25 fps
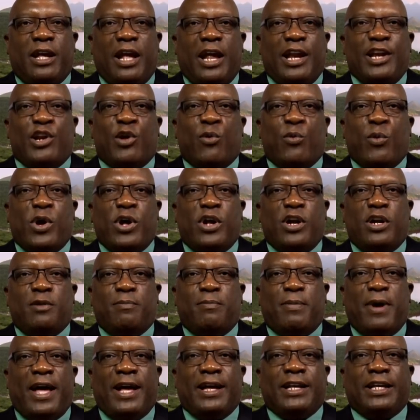and the
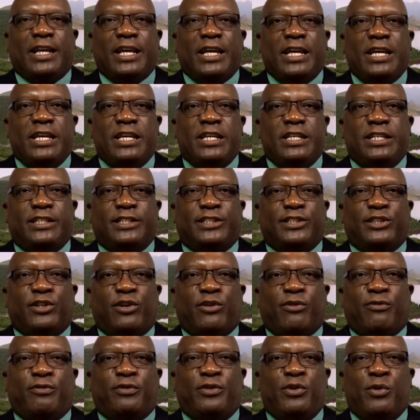World Bank Ease
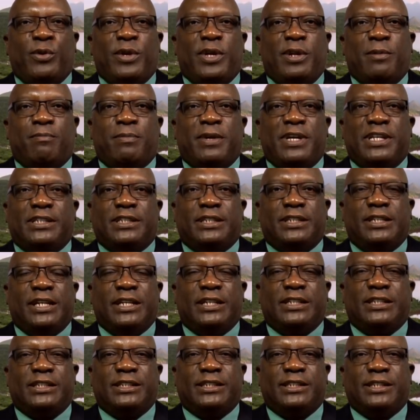of Doing
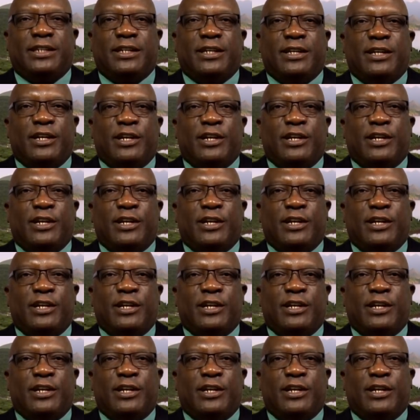Business,